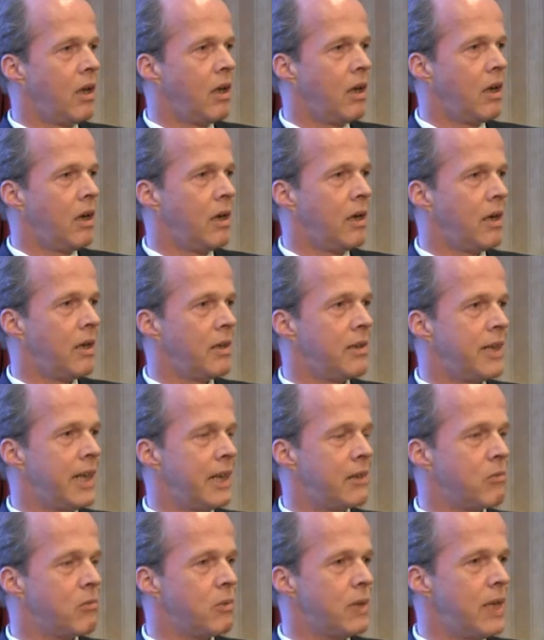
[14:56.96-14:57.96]

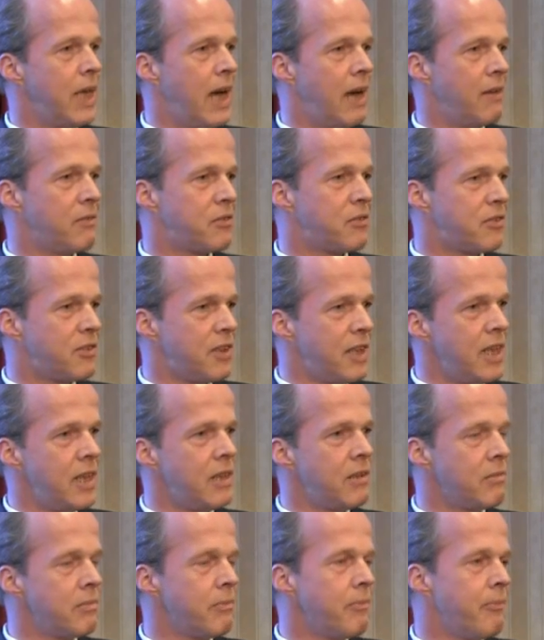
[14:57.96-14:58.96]
that we have
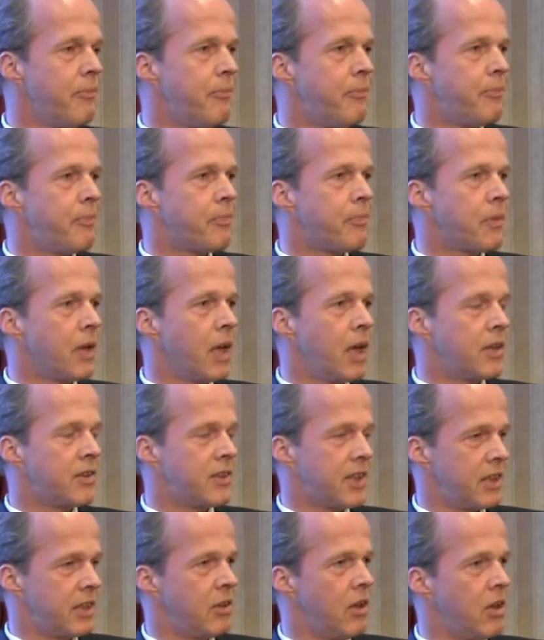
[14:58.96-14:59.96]
seen a
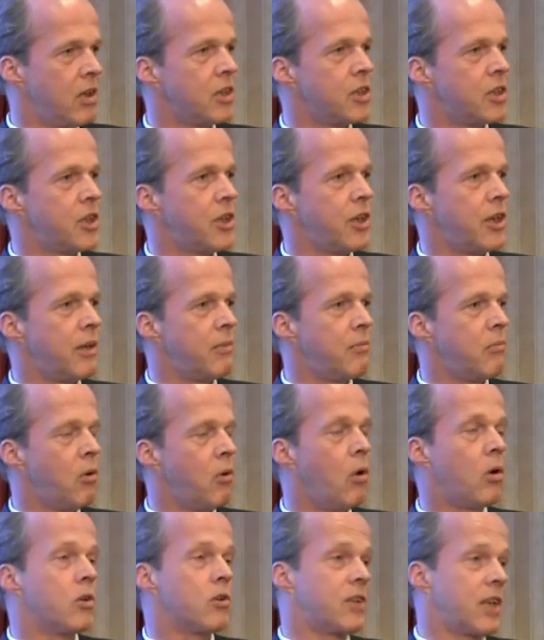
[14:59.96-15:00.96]
technology
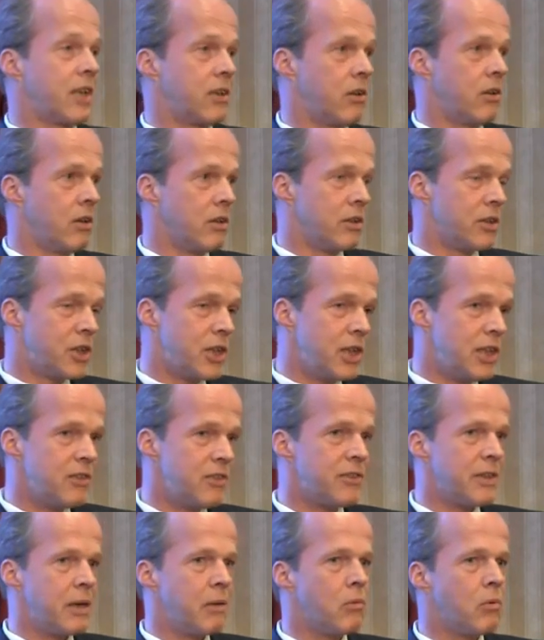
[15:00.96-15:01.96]
or
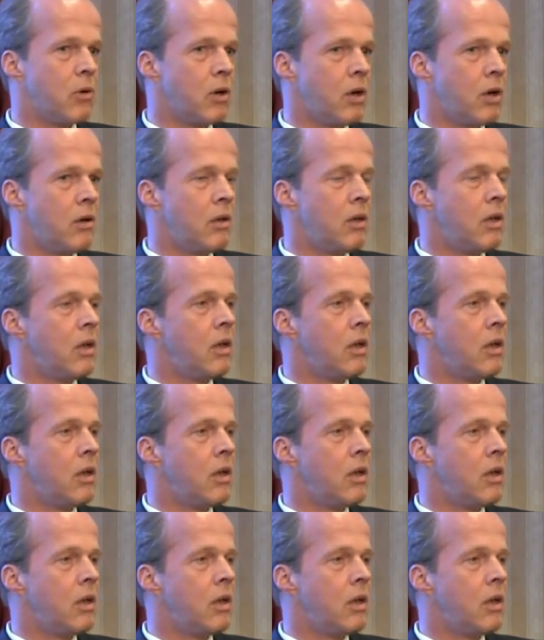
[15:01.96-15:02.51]
technologies that were